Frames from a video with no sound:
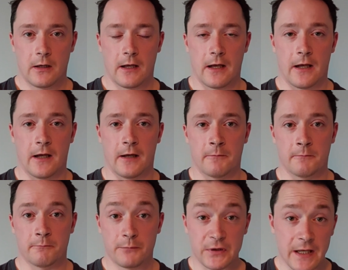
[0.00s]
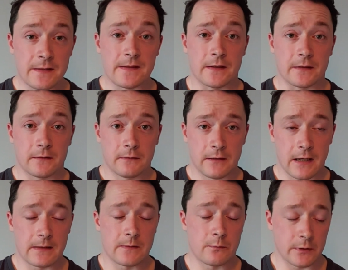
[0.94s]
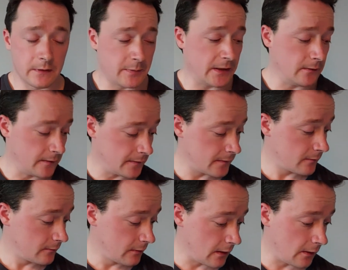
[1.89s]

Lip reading: But that's it. That's what the bill is.